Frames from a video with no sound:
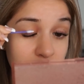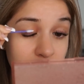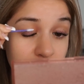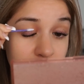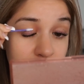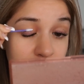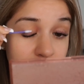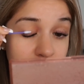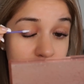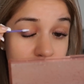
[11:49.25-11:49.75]

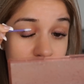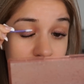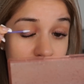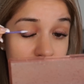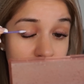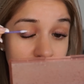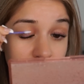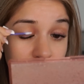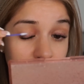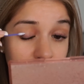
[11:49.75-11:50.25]
and then just
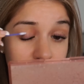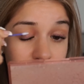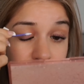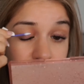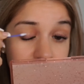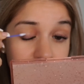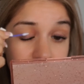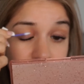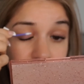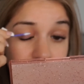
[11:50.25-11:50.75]
clean it up.
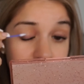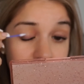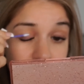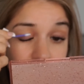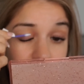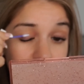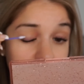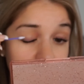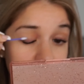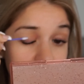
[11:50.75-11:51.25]
And then